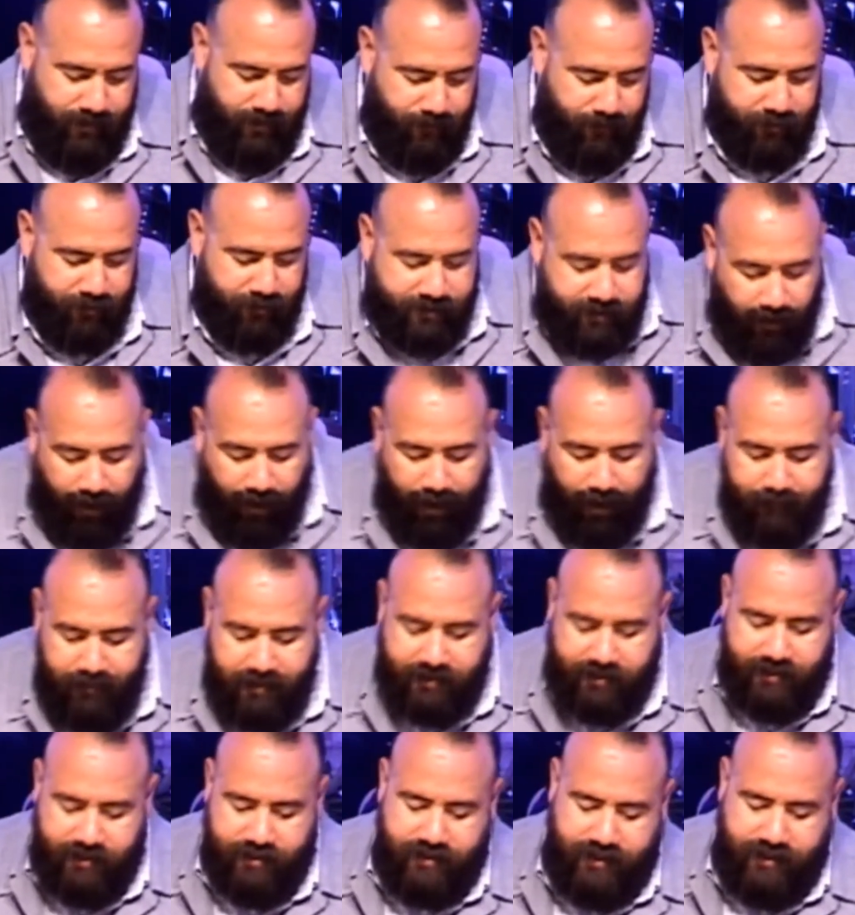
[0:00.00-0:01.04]
But
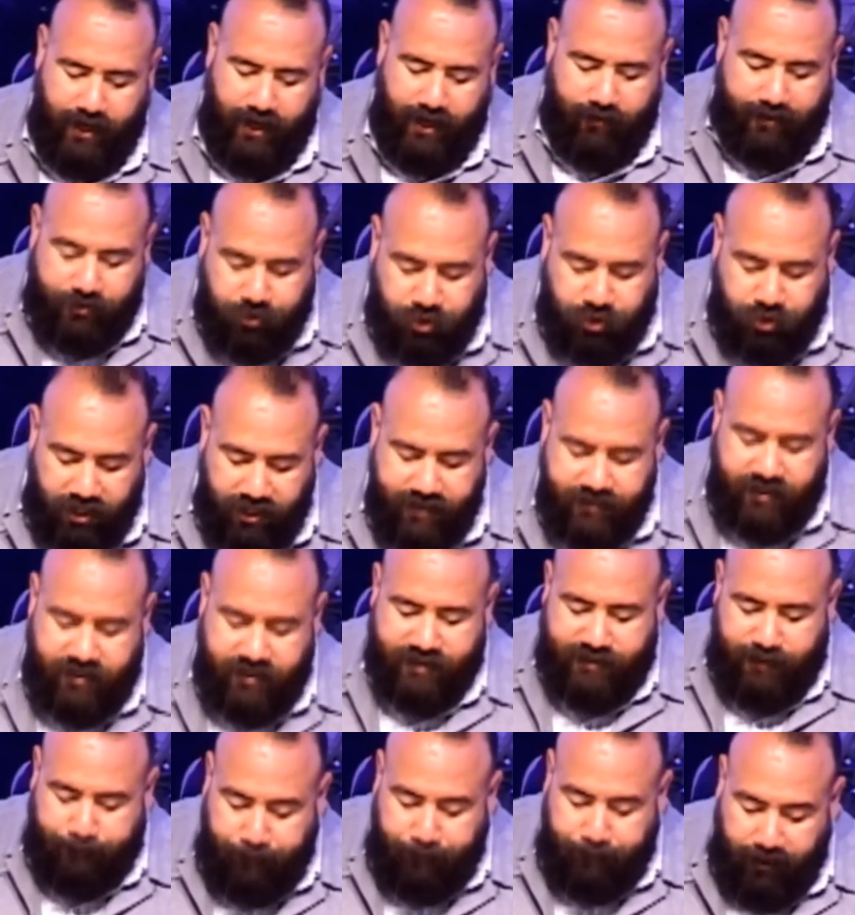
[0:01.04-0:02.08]
Thomas is there, and Jesus
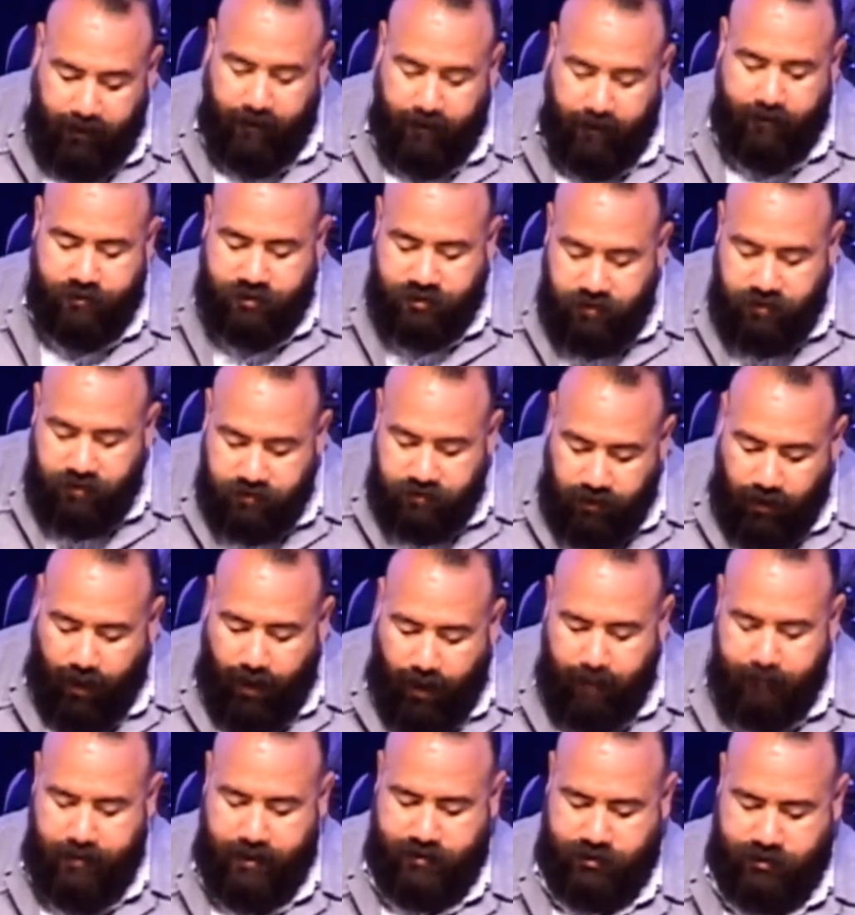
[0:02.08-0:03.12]
appears to
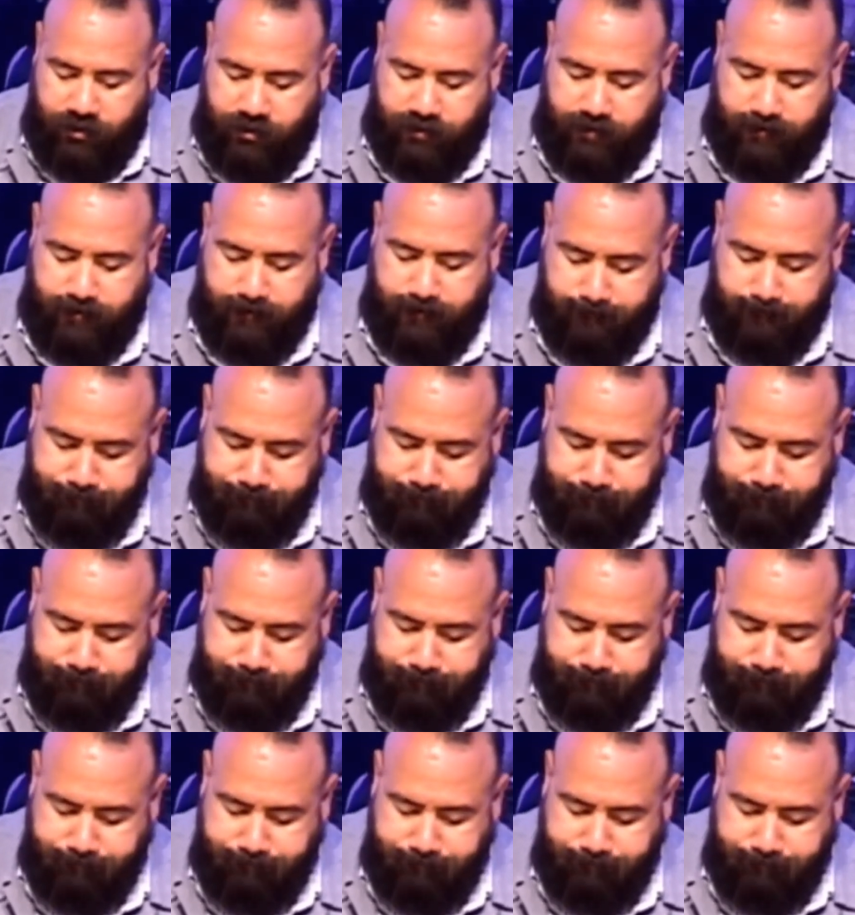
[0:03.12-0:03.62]
Thomas.